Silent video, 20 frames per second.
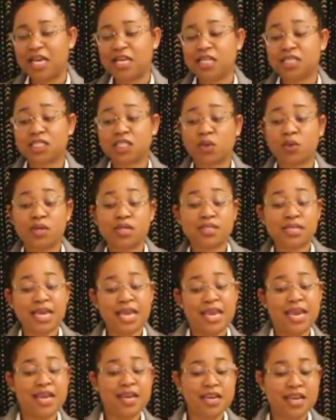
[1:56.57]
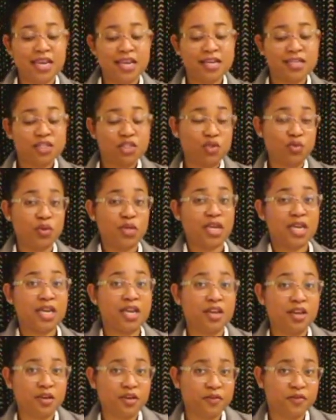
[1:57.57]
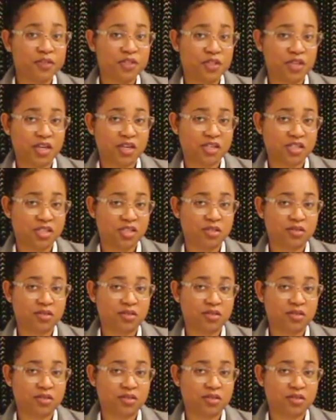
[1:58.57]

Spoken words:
So it's handy to give to your,